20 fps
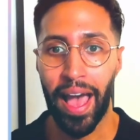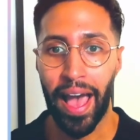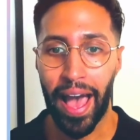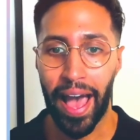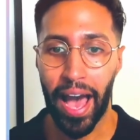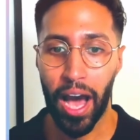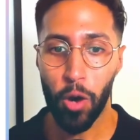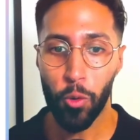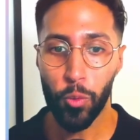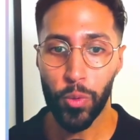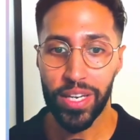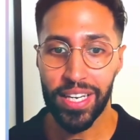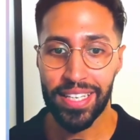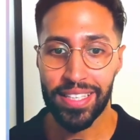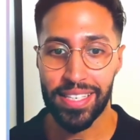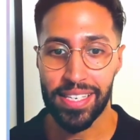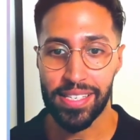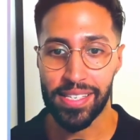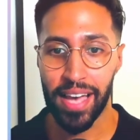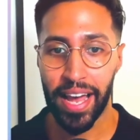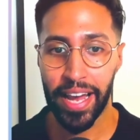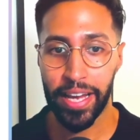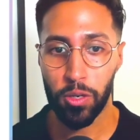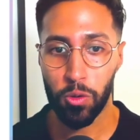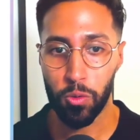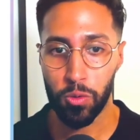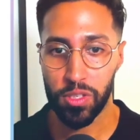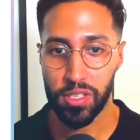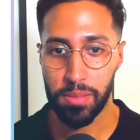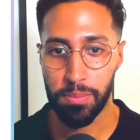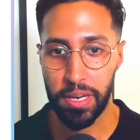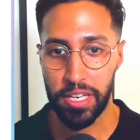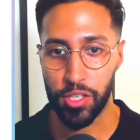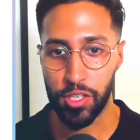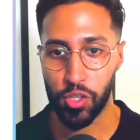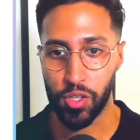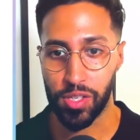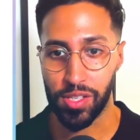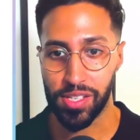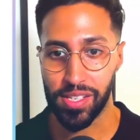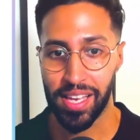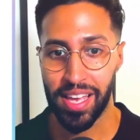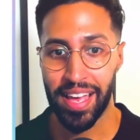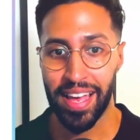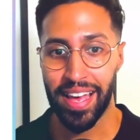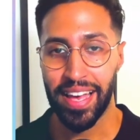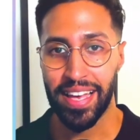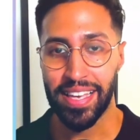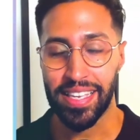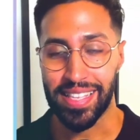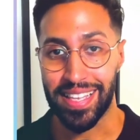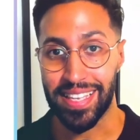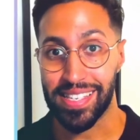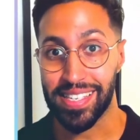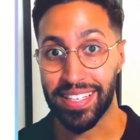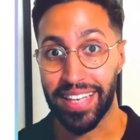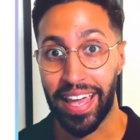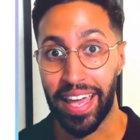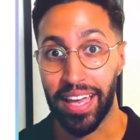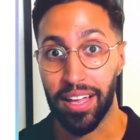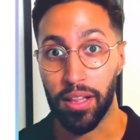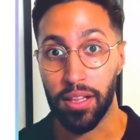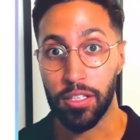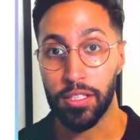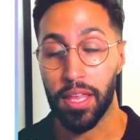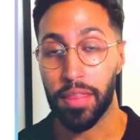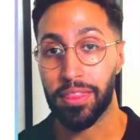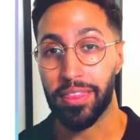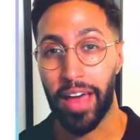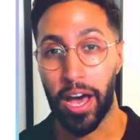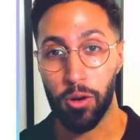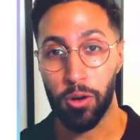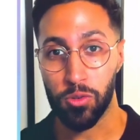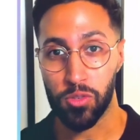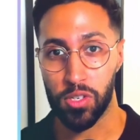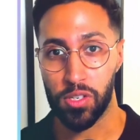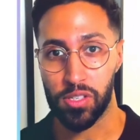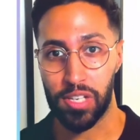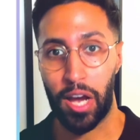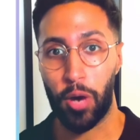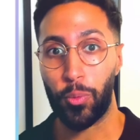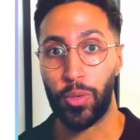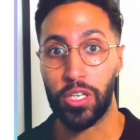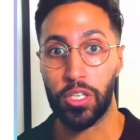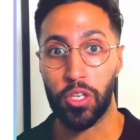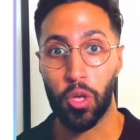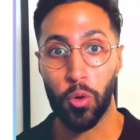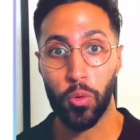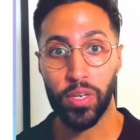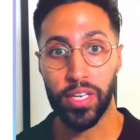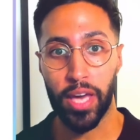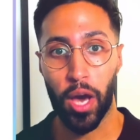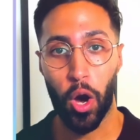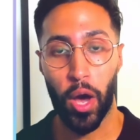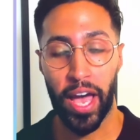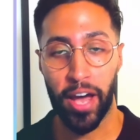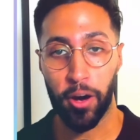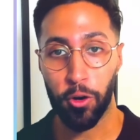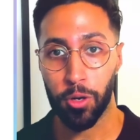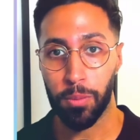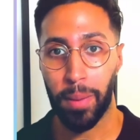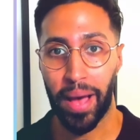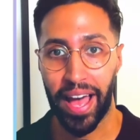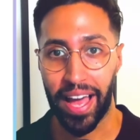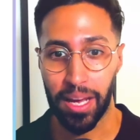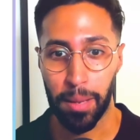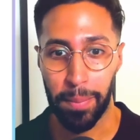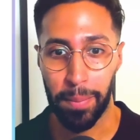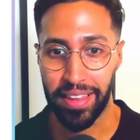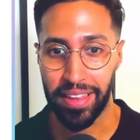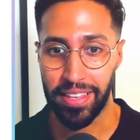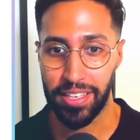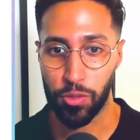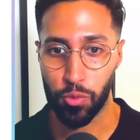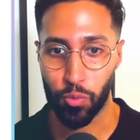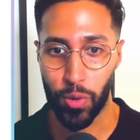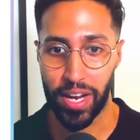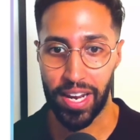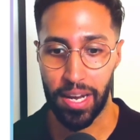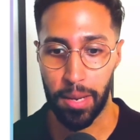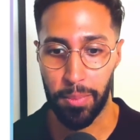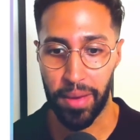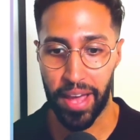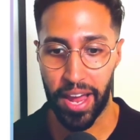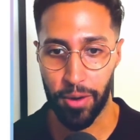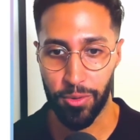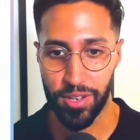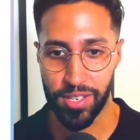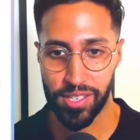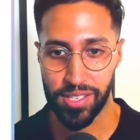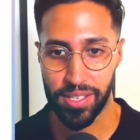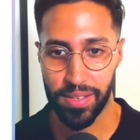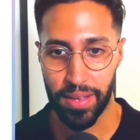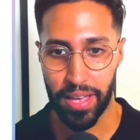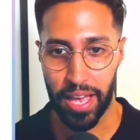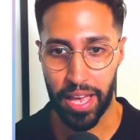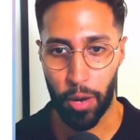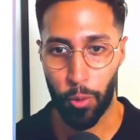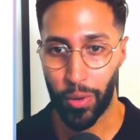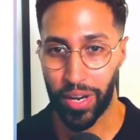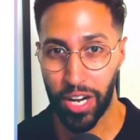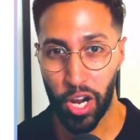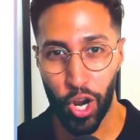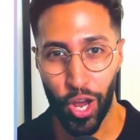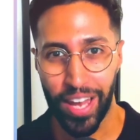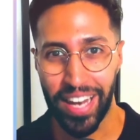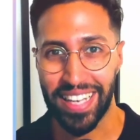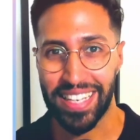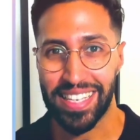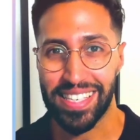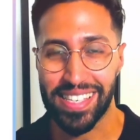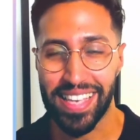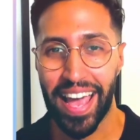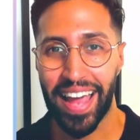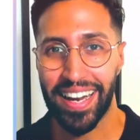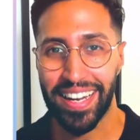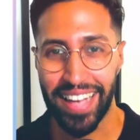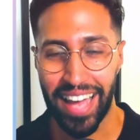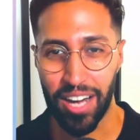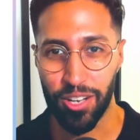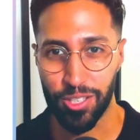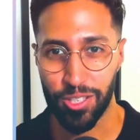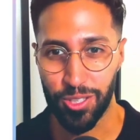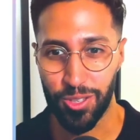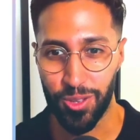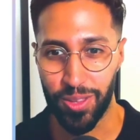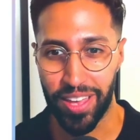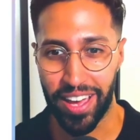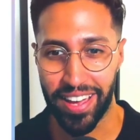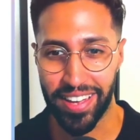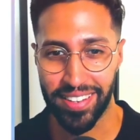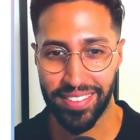how we can design automations that scale to thousands and we don't get held back by these rate limit errors. And we're going to learn exactly how to do that.